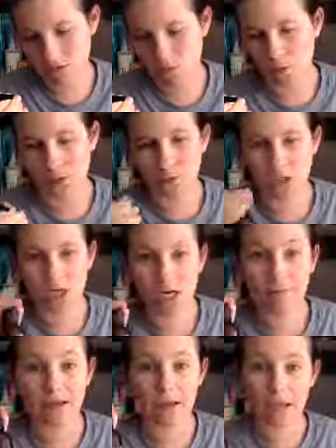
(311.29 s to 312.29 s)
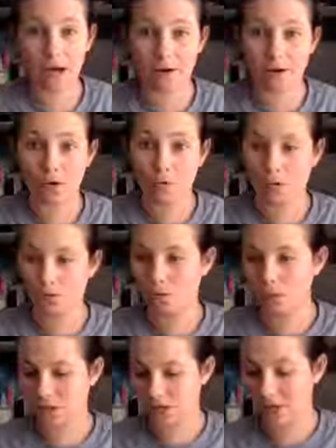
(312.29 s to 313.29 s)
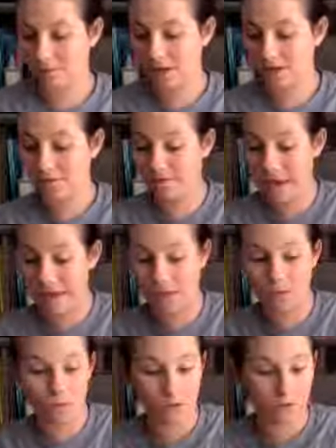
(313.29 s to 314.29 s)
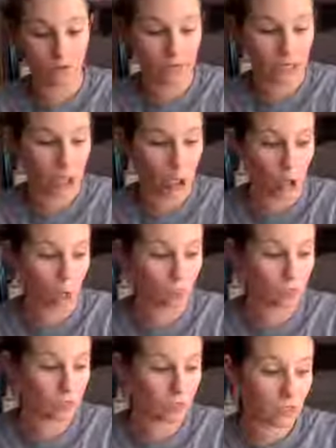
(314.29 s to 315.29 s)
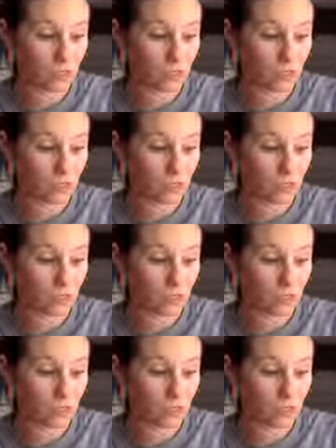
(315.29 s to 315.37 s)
When we're talking about a carrier oil, we're talking about a fatty oil that goes